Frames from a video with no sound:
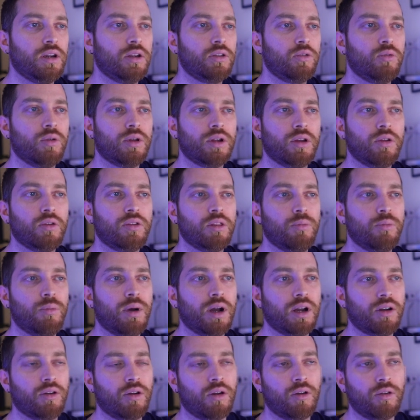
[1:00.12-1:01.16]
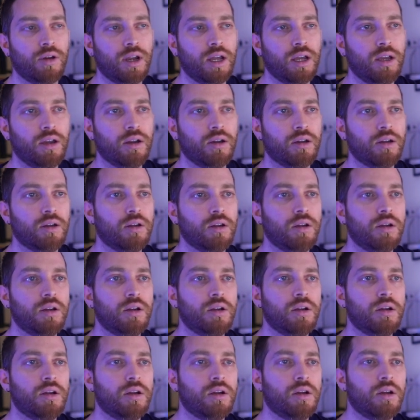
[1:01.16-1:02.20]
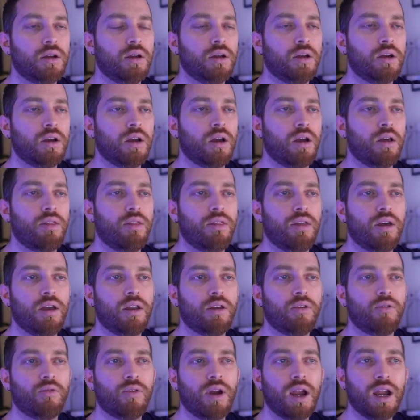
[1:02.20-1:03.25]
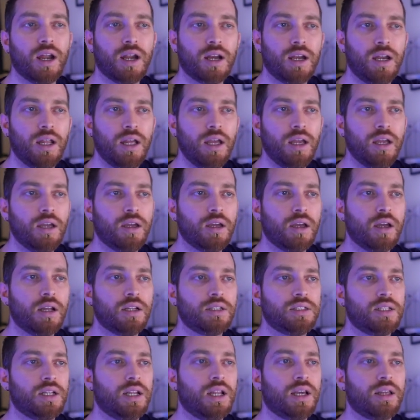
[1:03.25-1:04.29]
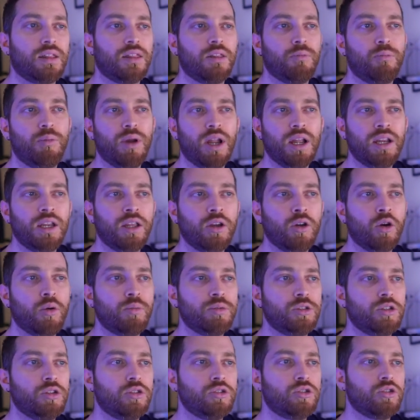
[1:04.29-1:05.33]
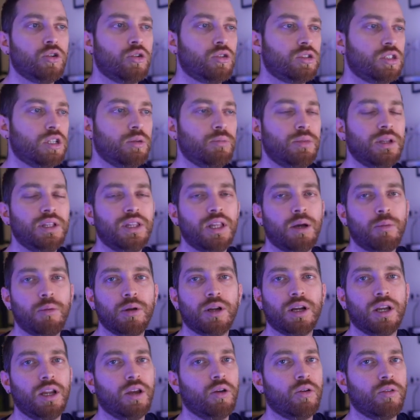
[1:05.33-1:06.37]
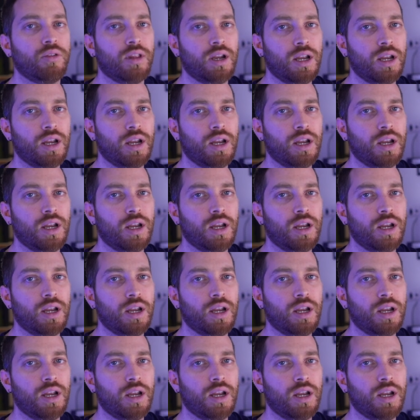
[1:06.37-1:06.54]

to unlock the background layer. Then right-click and select the blending options or simply double-click on the